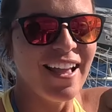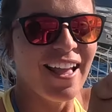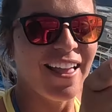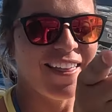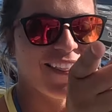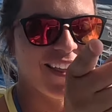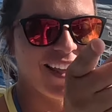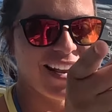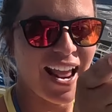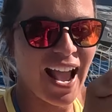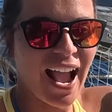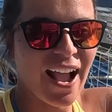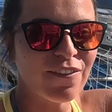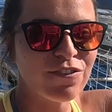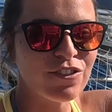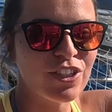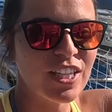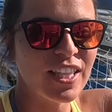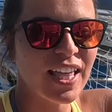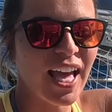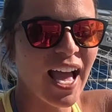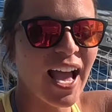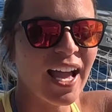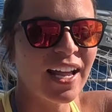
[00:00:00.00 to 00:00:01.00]
And then
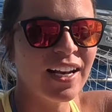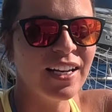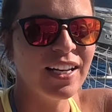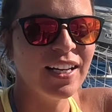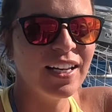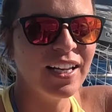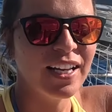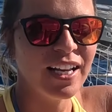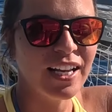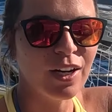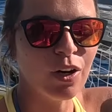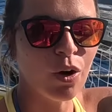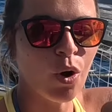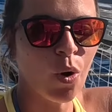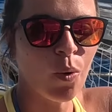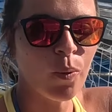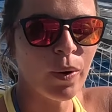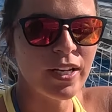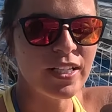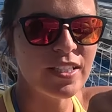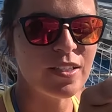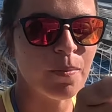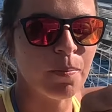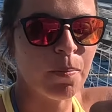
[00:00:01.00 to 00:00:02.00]
after that, it all
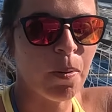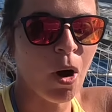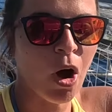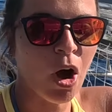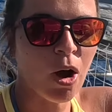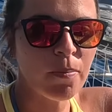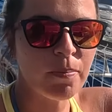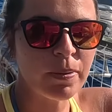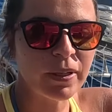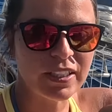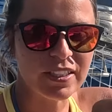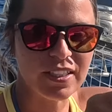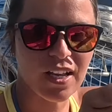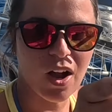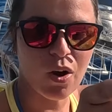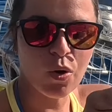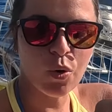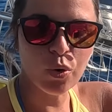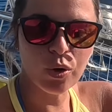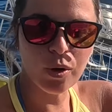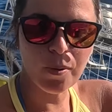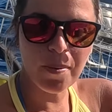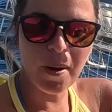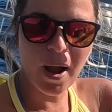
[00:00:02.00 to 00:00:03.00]
went to pot because our
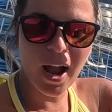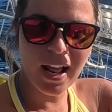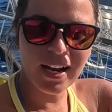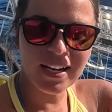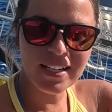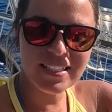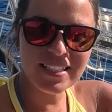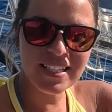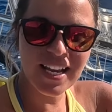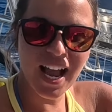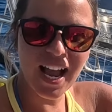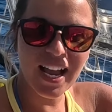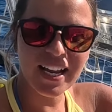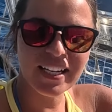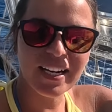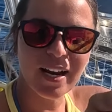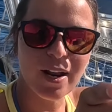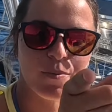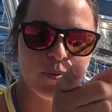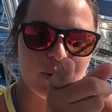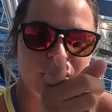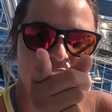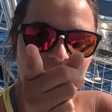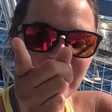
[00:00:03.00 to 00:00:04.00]
autopilot died
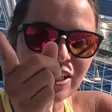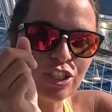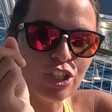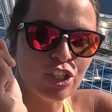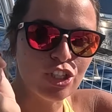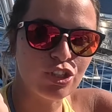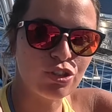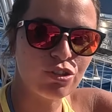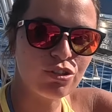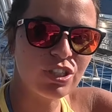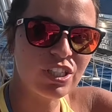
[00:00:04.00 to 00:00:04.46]
and we had to